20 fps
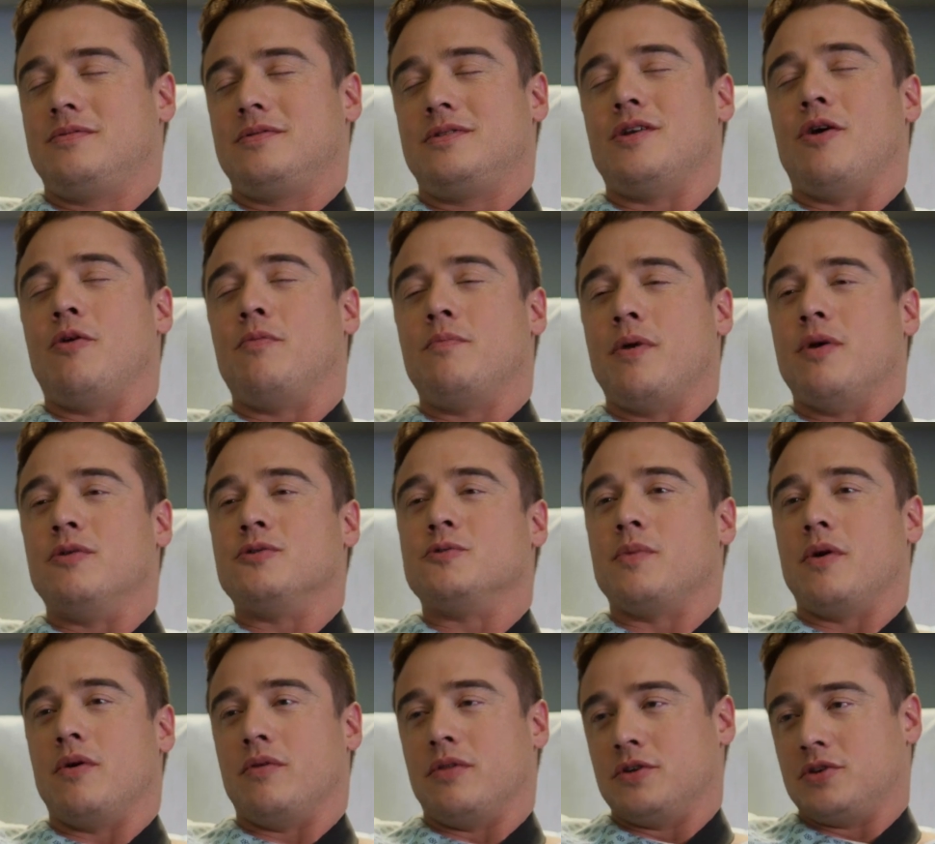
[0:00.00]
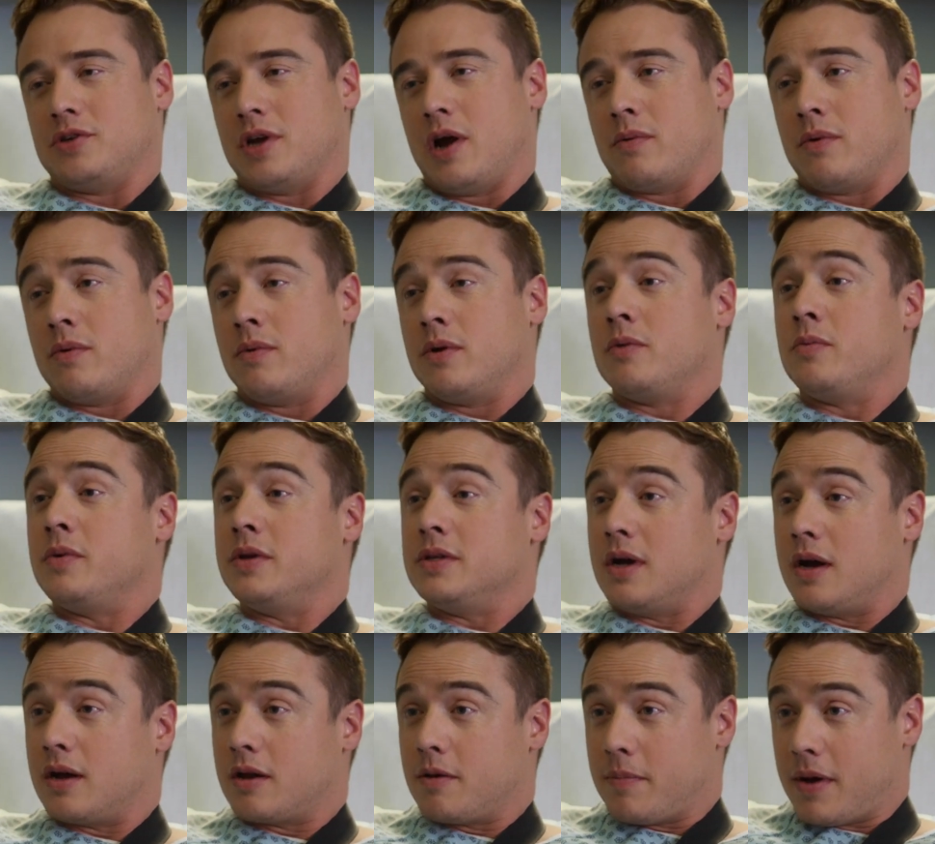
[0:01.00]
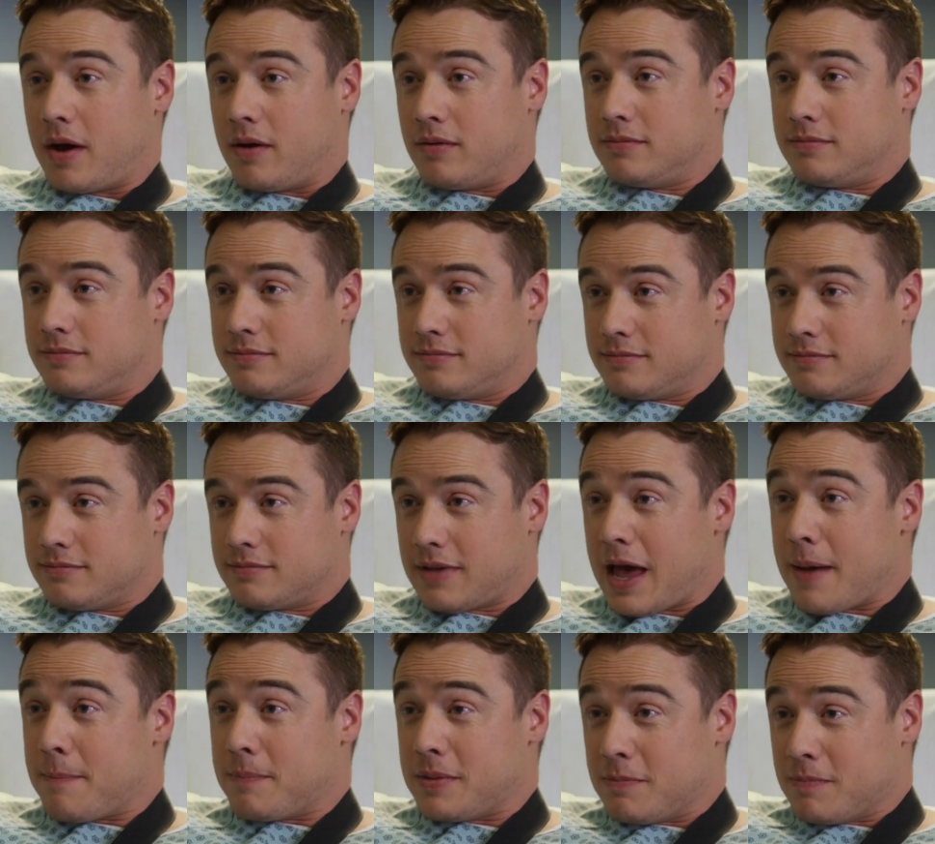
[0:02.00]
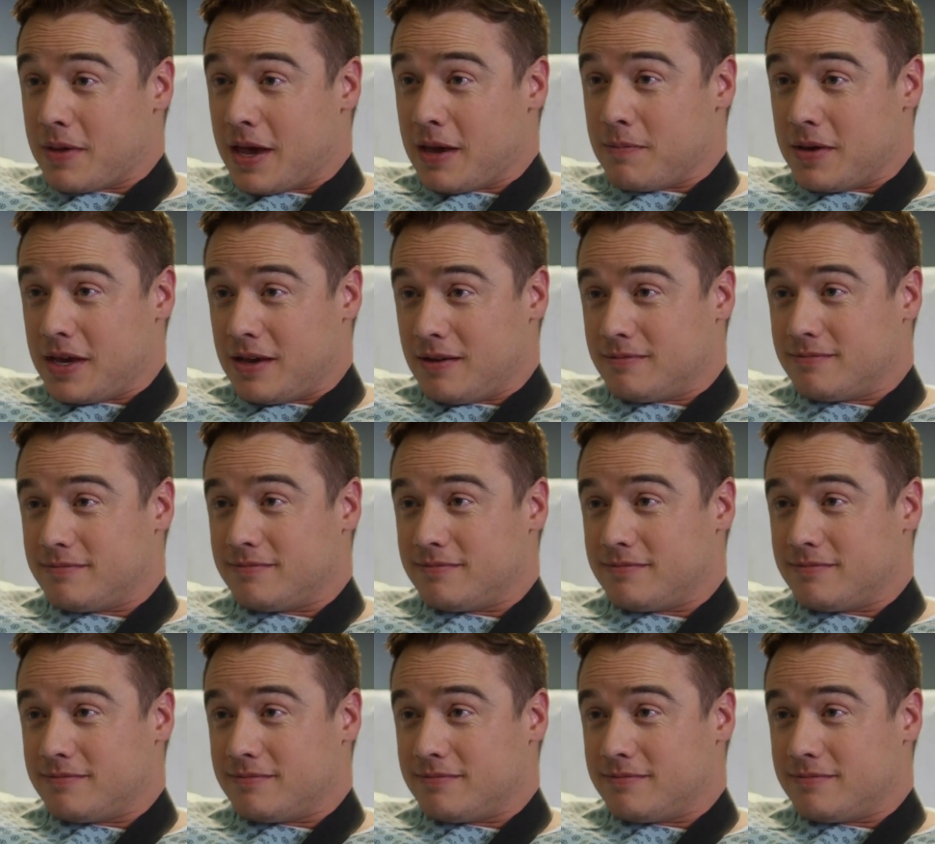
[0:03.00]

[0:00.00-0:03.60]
don't postpone the shower. What did we talk about? Happy baby.